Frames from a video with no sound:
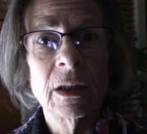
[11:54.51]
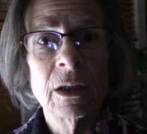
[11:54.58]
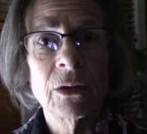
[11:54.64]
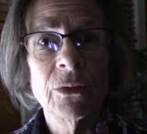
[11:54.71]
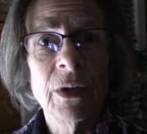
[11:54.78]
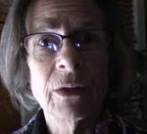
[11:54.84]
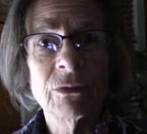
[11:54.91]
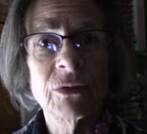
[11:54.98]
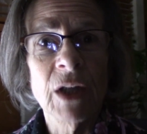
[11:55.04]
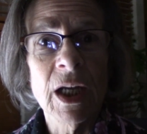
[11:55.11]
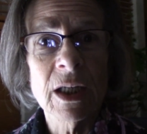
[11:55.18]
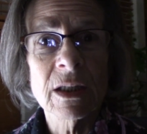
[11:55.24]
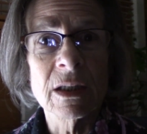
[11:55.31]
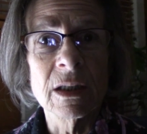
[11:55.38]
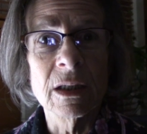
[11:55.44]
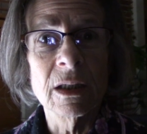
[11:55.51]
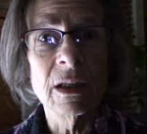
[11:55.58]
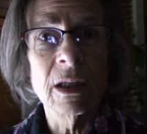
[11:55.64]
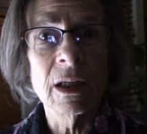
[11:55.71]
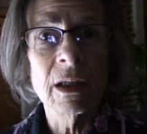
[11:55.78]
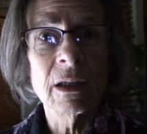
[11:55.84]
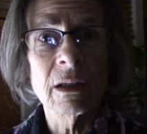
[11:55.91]
ground flaxseed
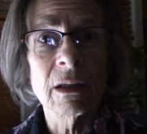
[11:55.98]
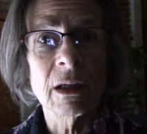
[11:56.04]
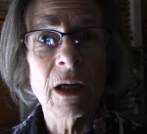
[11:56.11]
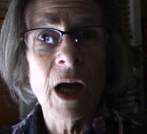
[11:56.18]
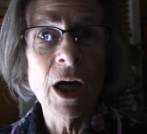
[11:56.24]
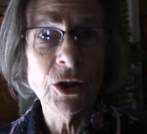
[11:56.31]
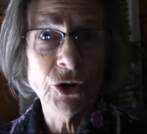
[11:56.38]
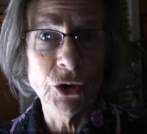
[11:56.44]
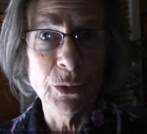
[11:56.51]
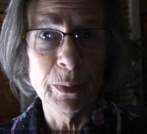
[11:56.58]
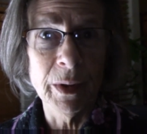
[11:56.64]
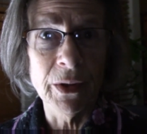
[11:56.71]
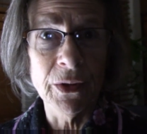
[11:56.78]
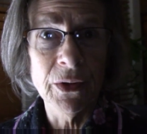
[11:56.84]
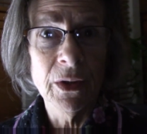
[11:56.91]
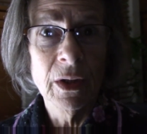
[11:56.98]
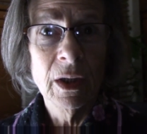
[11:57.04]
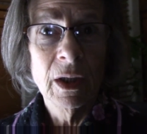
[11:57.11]
and cashew butter